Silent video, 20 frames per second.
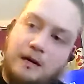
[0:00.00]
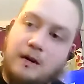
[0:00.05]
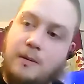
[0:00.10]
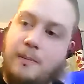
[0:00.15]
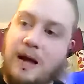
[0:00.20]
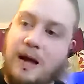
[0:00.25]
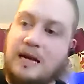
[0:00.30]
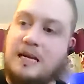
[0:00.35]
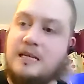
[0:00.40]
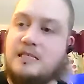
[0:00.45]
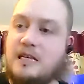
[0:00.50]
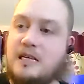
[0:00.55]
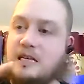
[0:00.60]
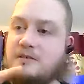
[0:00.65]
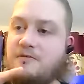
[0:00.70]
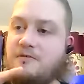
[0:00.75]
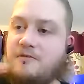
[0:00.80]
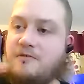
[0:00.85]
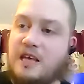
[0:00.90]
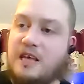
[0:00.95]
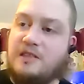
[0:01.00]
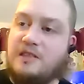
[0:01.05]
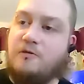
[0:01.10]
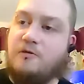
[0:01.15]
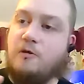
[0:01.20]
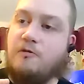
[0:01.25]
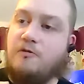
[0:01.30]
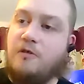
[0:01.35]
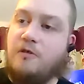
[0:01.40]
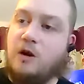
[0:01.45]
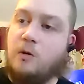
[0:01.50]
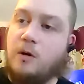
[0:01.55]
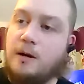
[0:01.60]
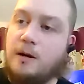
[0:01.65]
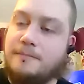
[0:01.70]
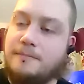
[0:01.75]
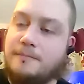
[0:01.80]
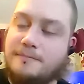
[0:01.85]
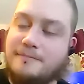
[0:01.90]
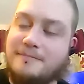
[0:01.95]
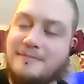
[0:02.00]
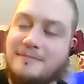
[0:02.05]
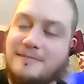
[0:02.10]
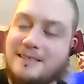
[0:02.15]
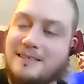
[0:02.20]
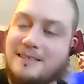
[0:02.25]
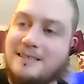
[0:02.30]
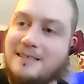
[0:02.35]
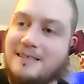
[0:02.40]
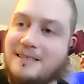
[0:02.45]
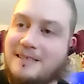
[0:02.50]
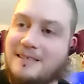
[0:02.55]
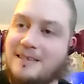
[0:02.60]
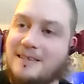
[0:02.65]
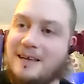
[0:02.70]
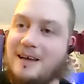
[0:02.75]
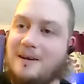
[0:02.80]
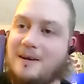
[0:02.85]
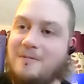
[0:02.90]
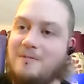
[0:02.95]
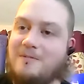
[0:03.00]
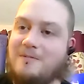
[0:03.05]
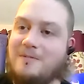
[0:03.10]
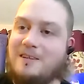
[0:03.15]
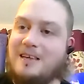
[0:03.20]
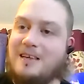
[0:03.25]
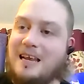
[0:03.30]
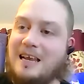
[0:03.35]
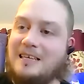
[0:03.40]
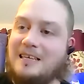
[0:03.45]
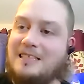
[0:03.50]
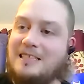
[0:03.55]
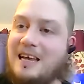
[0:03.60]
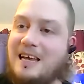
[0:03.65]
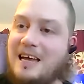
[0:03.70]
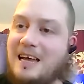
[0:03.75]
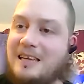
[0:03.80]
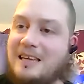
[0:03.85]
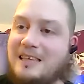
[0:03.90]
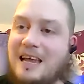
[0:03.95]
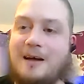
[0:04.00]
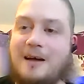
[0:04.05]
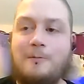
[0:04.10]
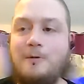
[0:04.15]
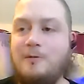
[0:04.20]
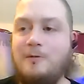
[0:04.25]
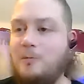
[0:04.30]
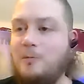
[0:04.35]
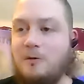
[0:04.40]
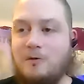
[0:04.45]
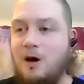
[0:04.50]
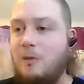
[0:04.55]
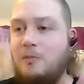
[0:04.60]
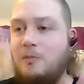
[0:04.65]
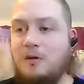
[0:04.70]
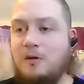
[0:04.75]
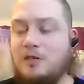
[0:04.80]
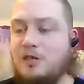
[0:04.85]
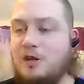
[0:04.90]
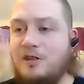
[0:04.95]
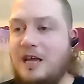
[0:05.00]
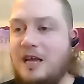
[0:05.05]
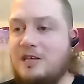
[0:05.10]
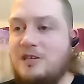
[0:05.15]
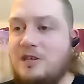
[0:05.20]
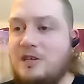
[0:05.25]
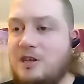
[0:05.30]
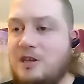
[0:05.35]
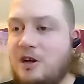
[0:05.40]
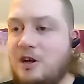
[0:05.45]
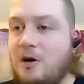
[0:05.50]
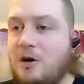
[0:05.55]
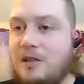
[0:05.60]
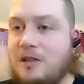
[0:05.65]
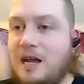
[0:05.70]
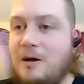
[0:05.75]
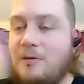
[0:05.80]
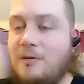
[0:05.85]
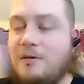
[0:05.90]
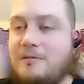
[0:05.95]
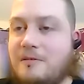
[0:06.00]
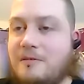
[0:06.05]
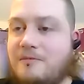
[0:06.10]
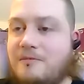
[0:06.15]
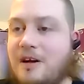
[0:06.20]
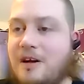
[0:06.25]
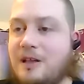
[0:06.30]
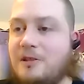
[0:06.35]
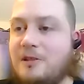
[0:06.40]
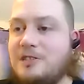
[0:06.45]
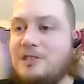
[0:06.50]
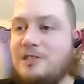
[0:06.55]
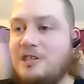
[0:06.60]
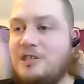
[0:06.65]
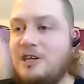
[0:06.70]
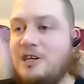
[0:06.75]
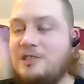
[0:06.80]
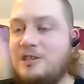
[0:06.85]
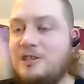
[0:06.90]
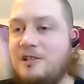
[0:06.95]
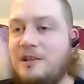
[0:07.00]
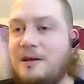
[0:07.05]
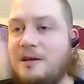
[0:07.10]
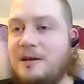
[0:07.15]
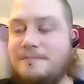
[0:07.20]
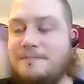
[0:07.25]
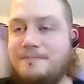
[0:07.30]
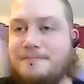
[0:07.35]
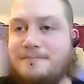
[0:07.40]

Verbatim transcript: on the back it says faithful follower. Oh, yeah. Um, and uh, yeah, we've, we've got a bunch on there, so you can go on there and, and find those t-shirts on there.